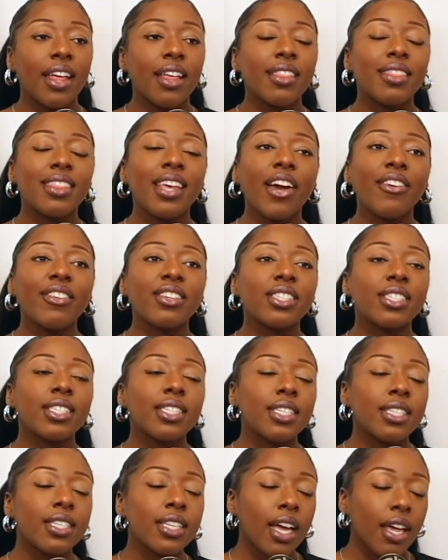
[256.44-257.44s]
There is
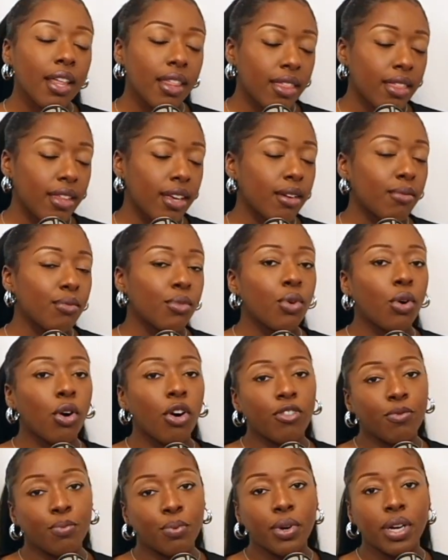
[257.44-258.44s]
nothing more
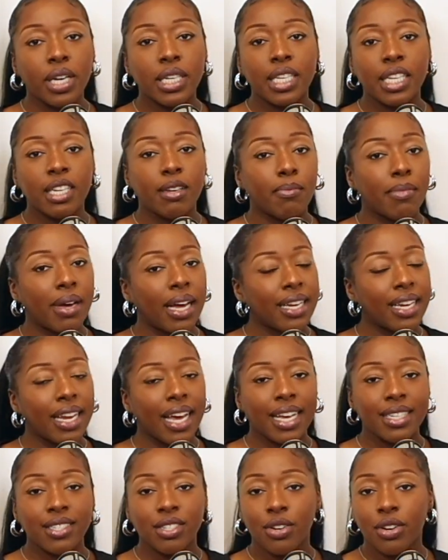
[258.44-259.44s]
off-putting than a man that
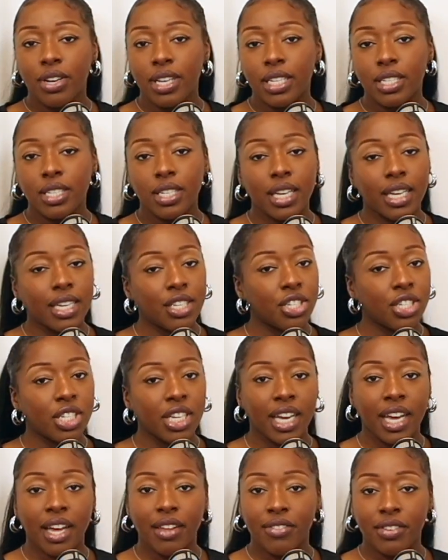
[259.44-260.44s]
hasn't got his ish
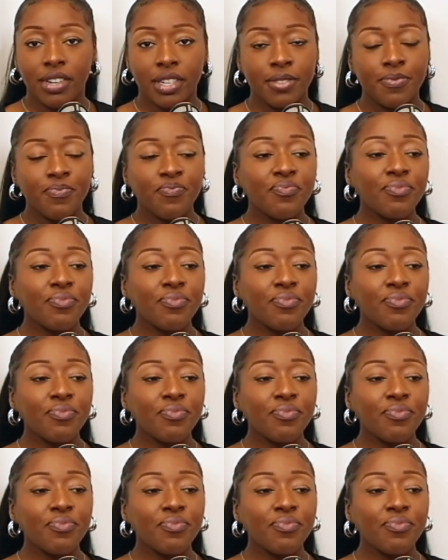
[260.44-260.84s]
together.